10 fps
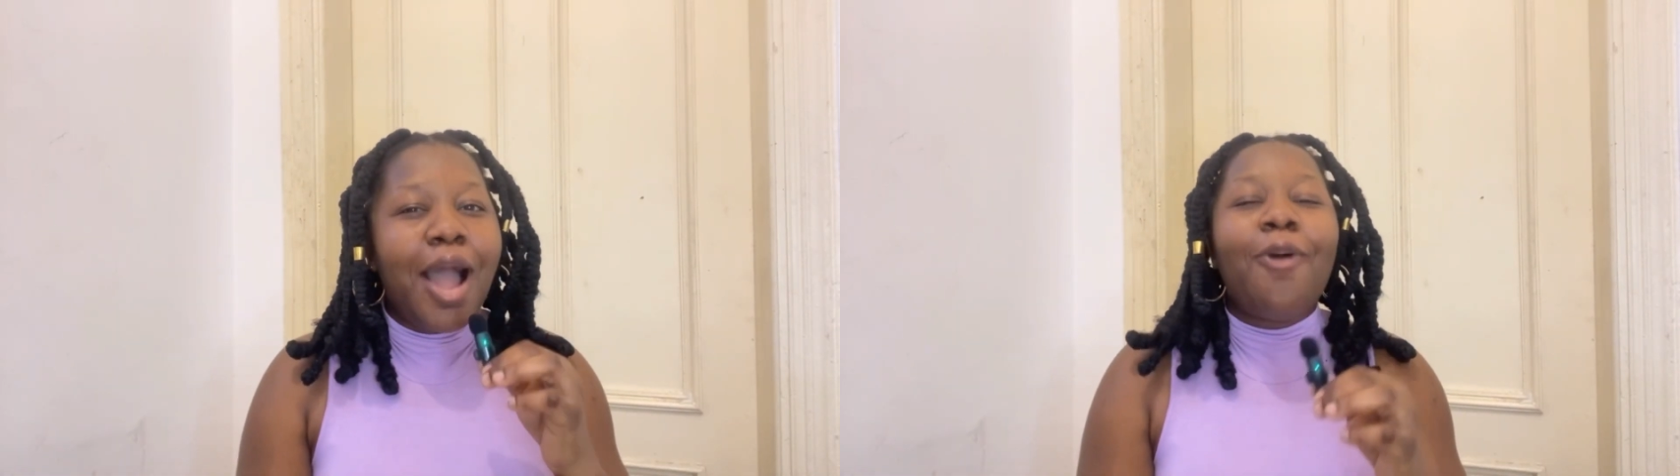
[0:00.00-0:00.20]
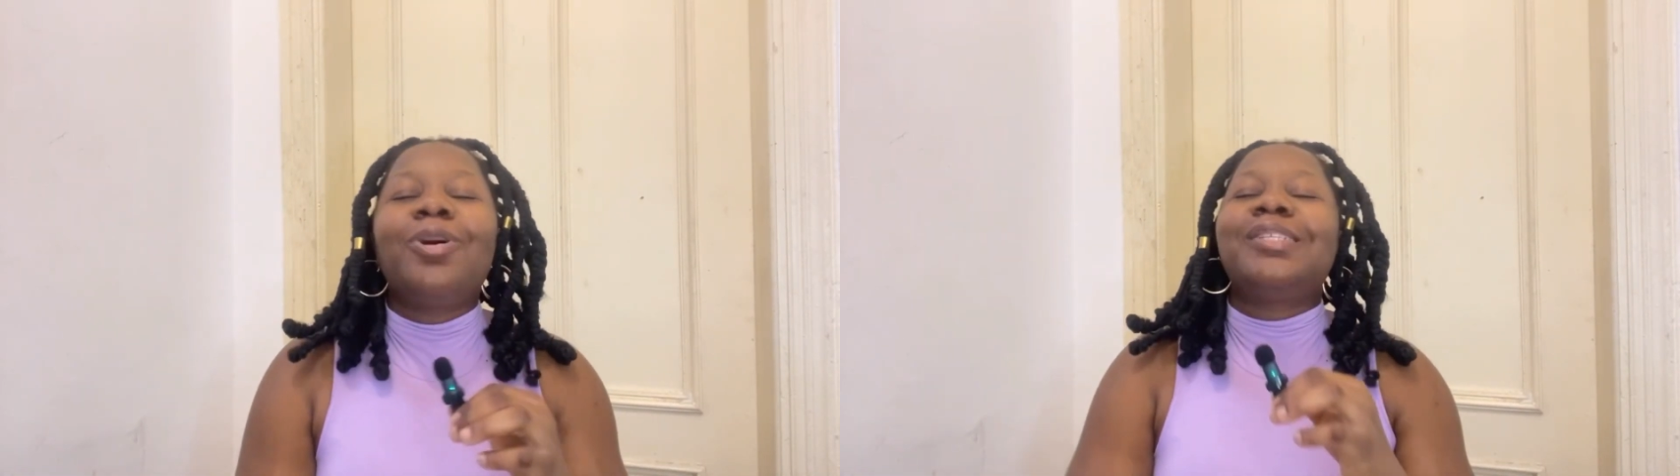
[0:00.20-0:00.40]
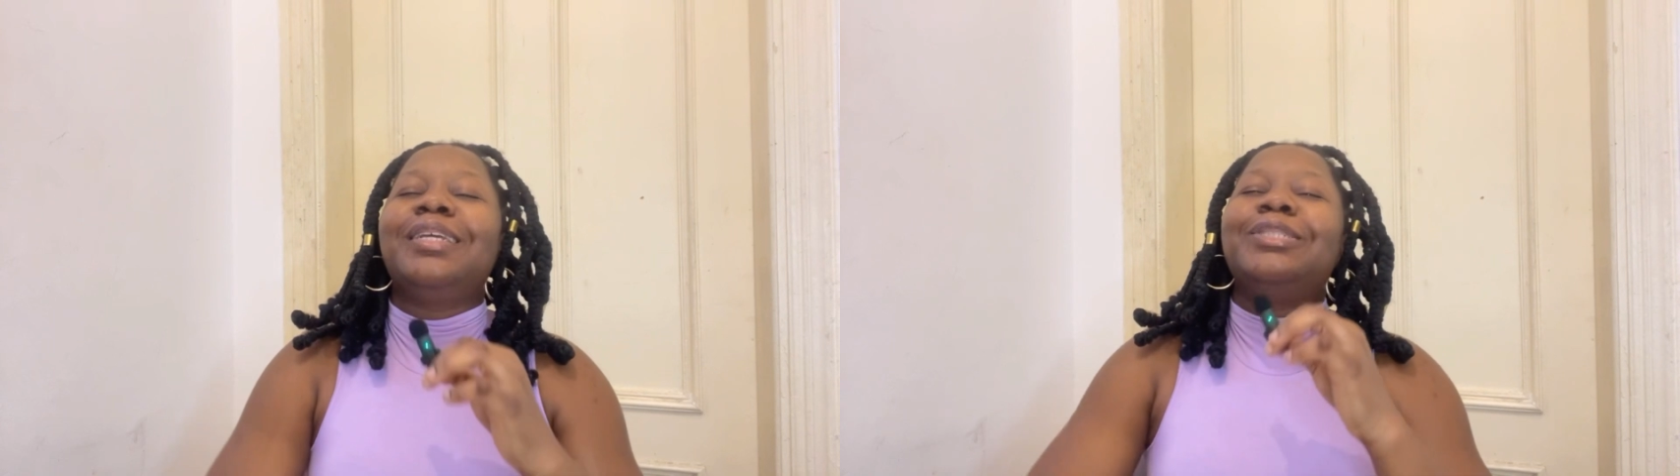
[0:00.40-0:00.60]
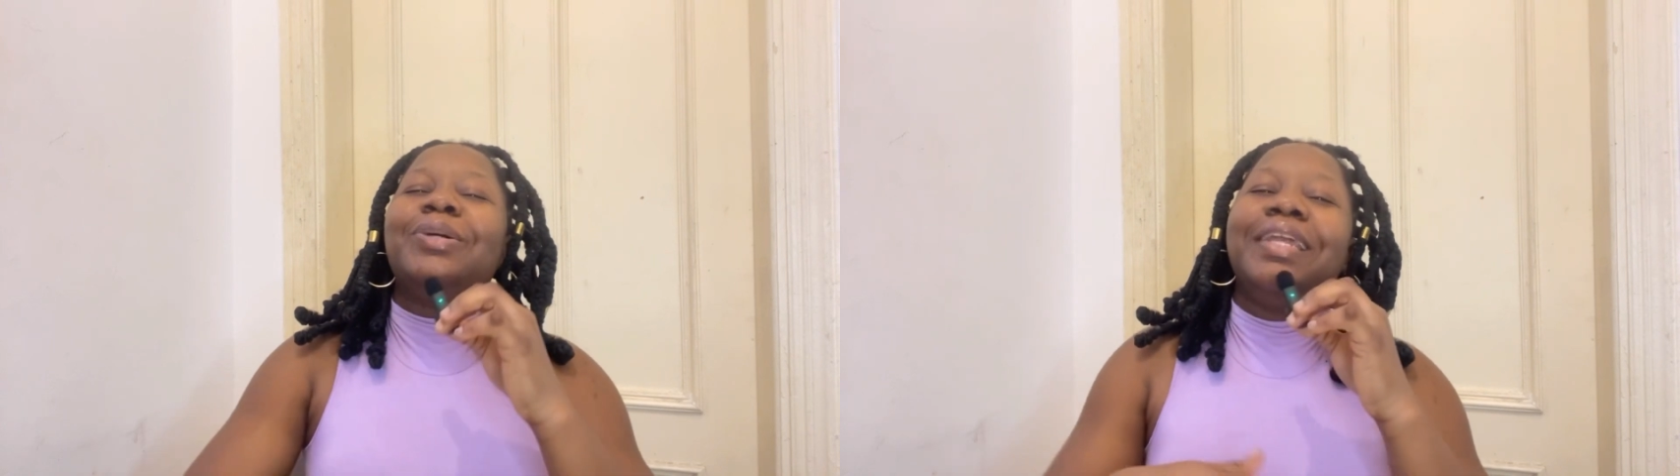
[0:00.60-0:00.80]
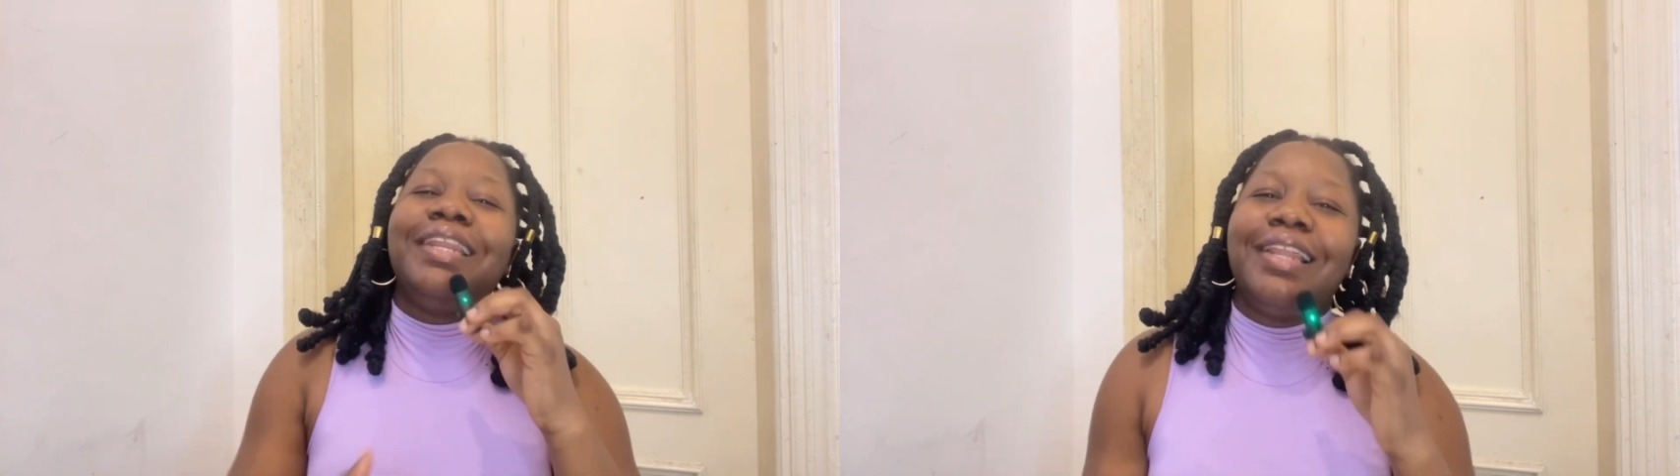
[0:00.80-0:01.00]

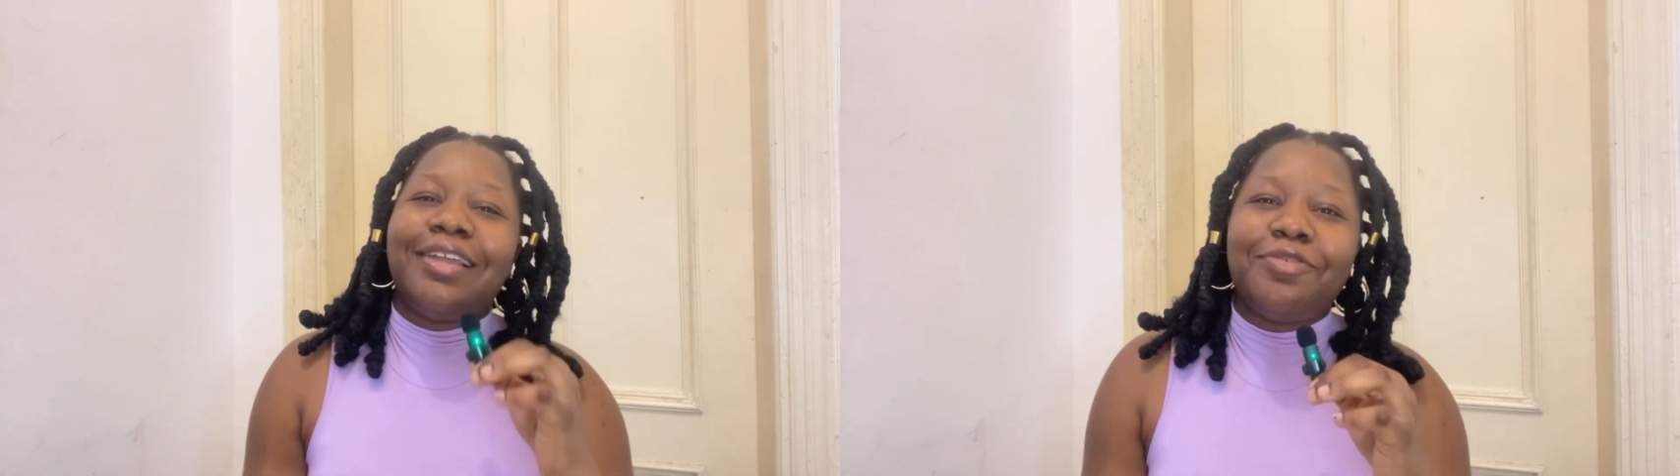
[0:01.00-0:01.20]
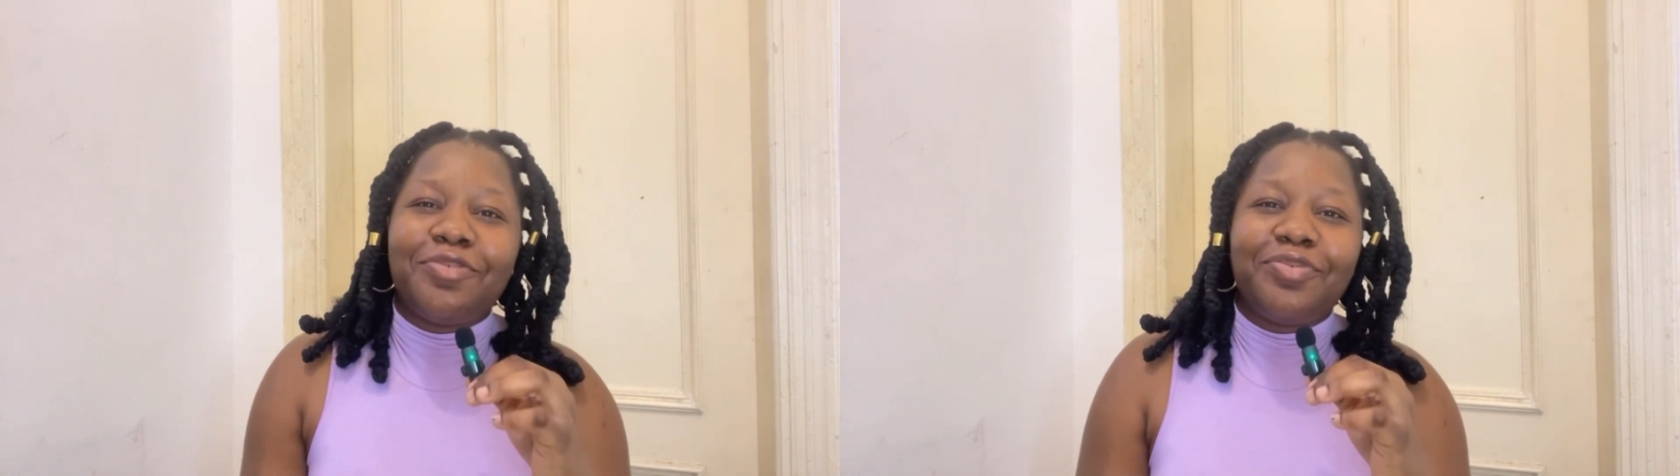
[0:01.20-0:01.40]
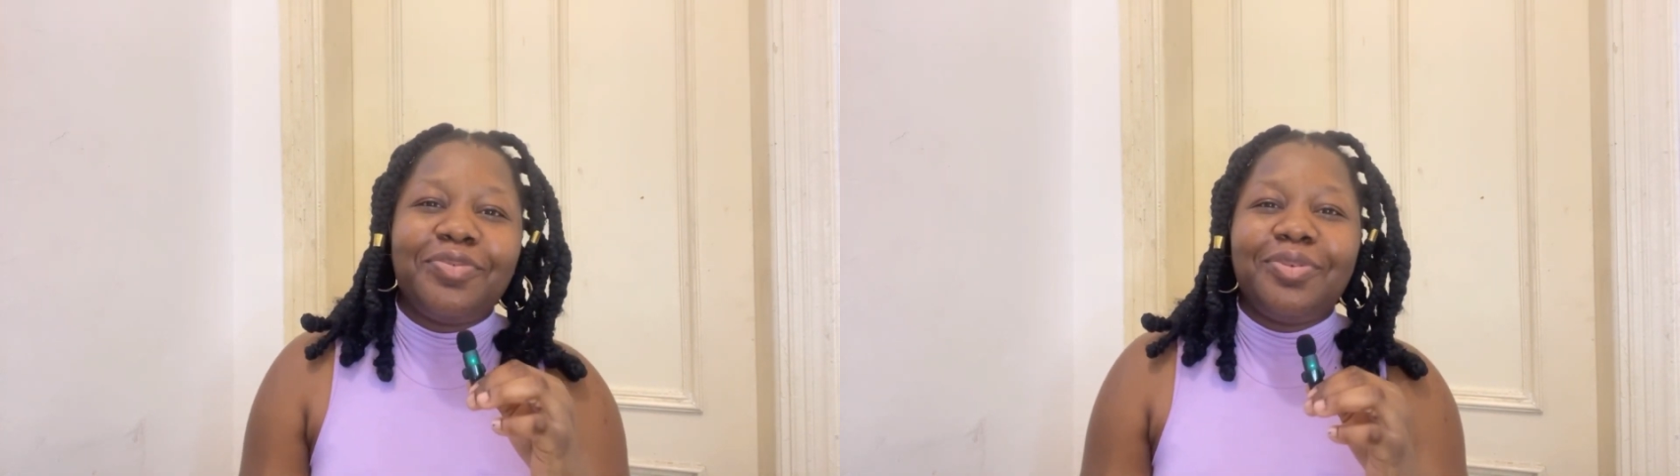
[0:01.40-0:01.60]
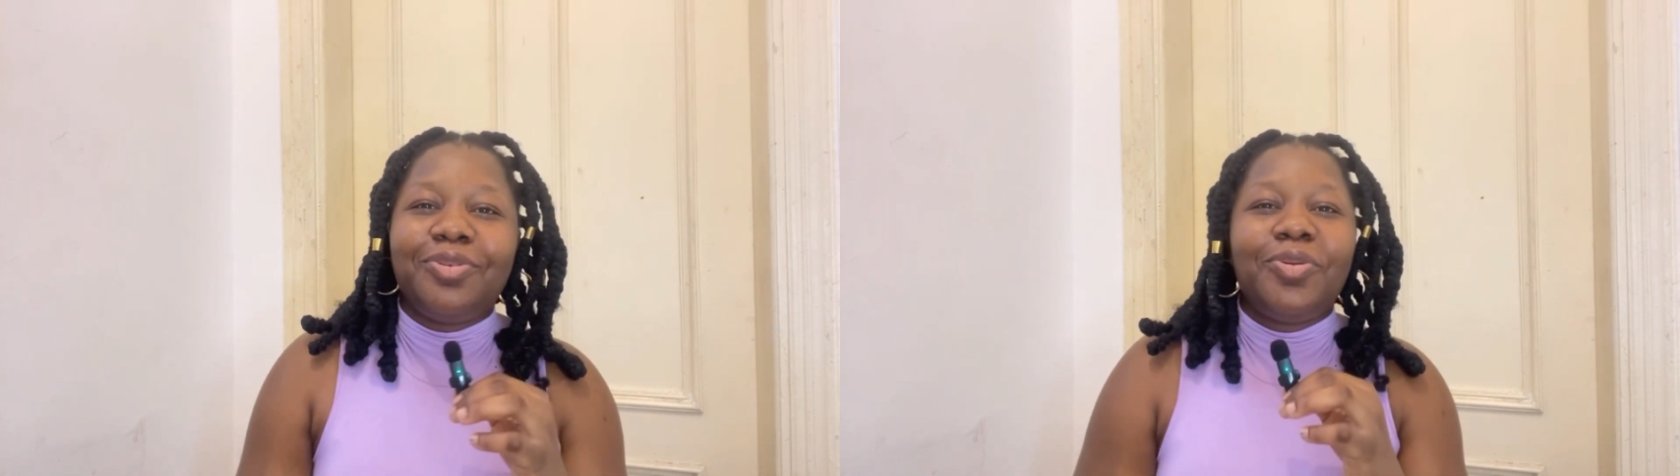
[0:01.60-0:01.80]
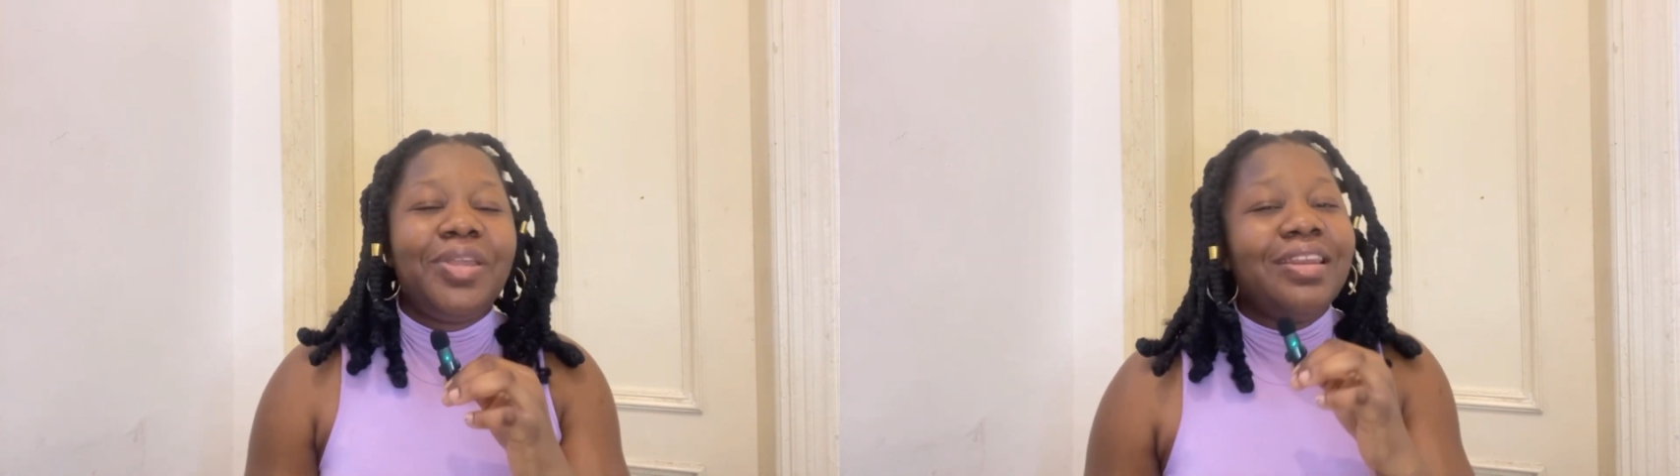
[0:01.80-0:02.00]

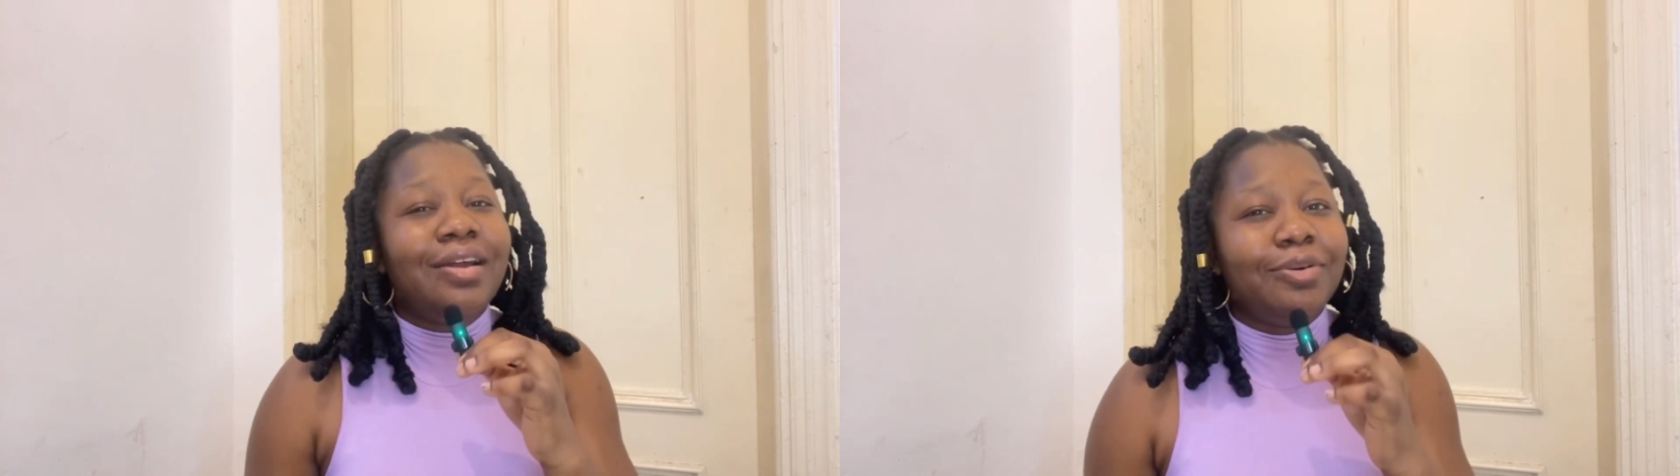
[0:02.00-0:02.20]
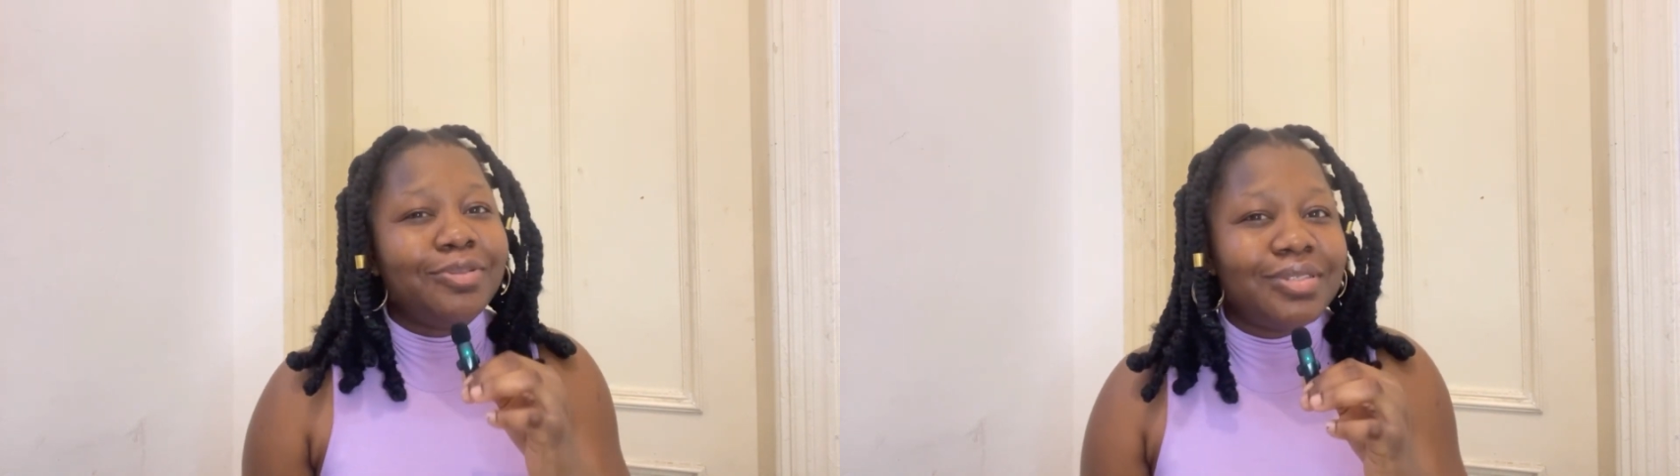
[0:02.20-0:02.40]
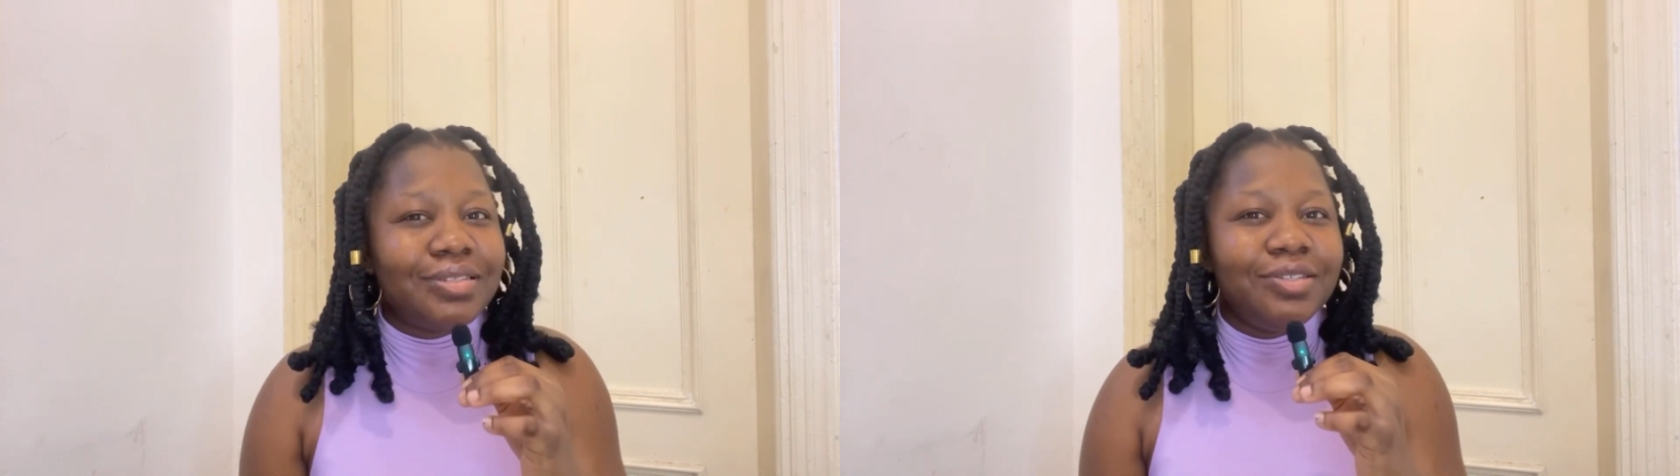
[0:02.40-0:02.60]
going out,